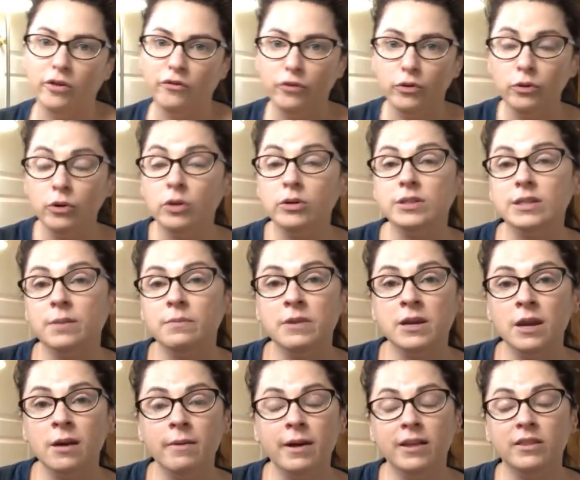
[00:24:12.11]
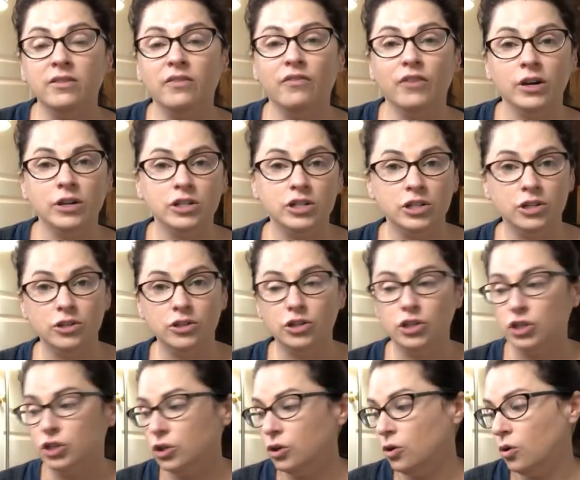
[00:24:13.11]
If you know something about the function of the
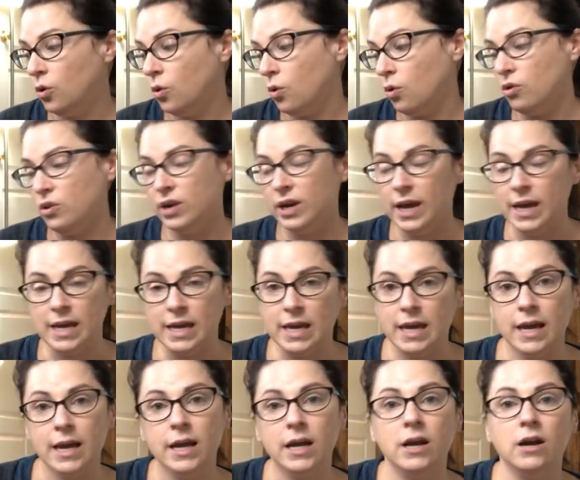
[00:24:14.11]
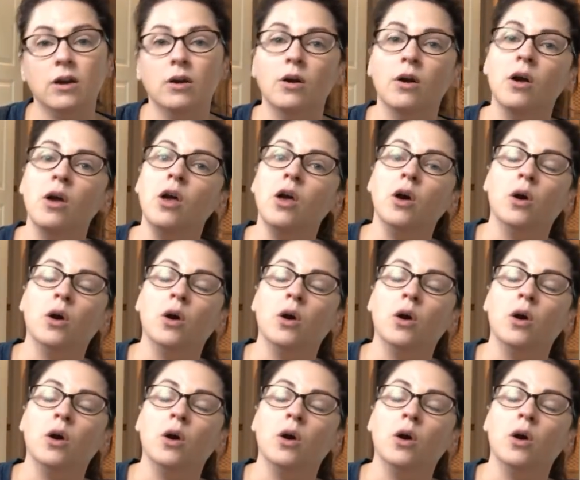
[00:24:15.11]
shoe or the Nike Air